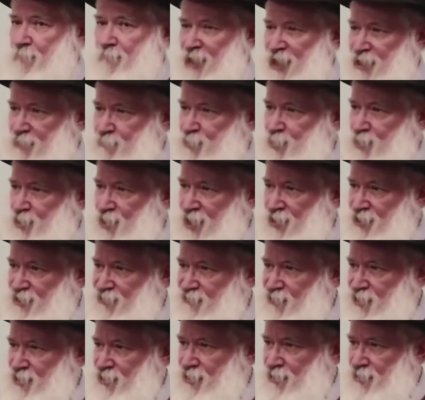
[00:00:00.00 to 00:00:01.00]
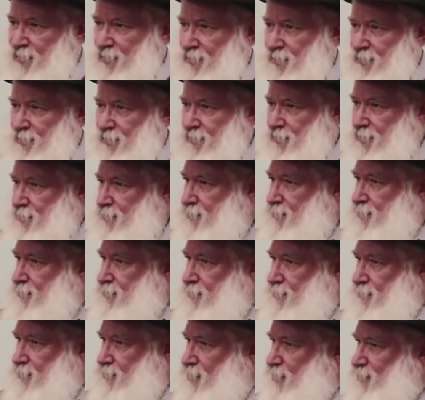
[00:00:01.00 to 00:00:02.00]
Men put on tefillin,
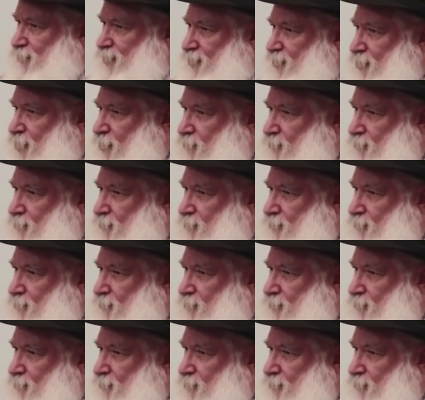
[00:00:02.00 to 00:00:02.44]
women